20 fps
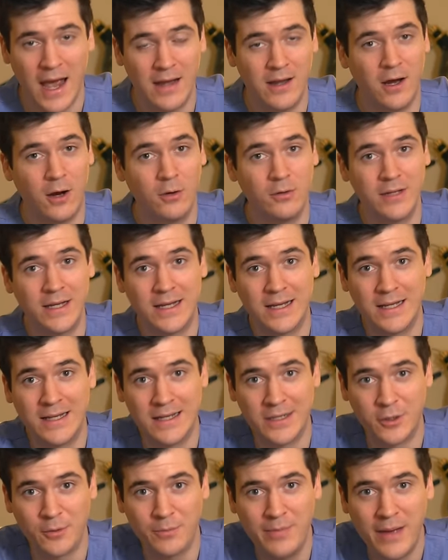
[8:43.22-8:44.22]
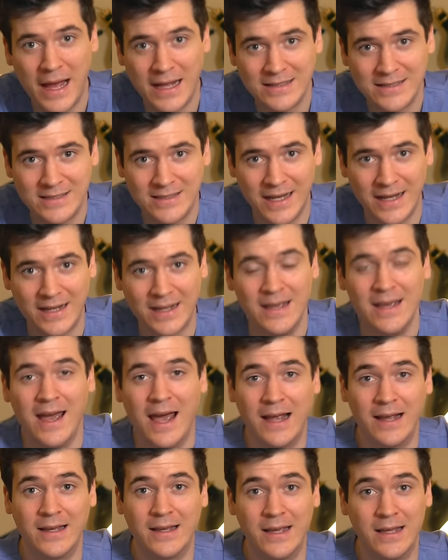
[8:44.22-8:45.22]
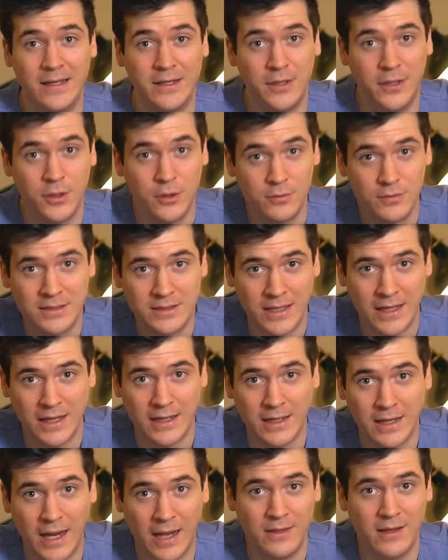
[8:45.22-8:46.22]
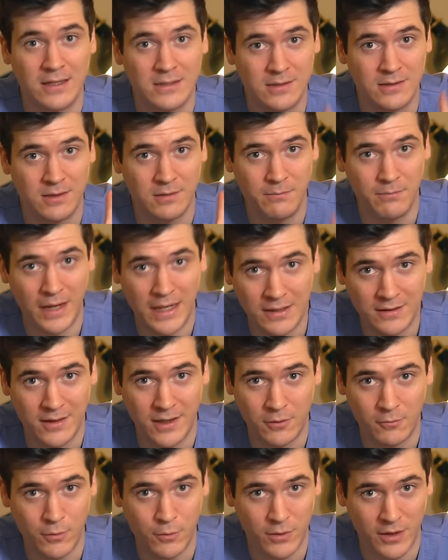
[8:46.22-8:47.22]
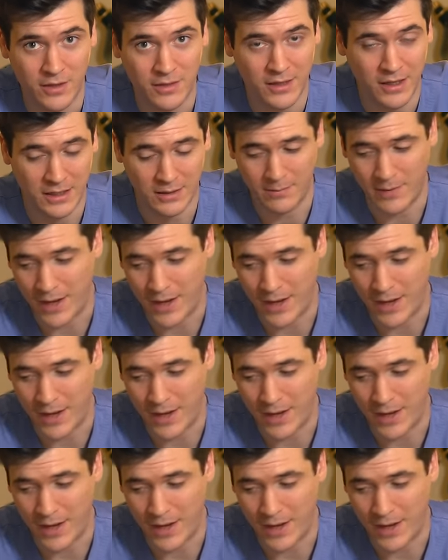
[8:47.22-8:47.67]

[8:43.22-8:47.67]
And not only can it get your pet sick, it can get you sick. And that's the main thing we want to think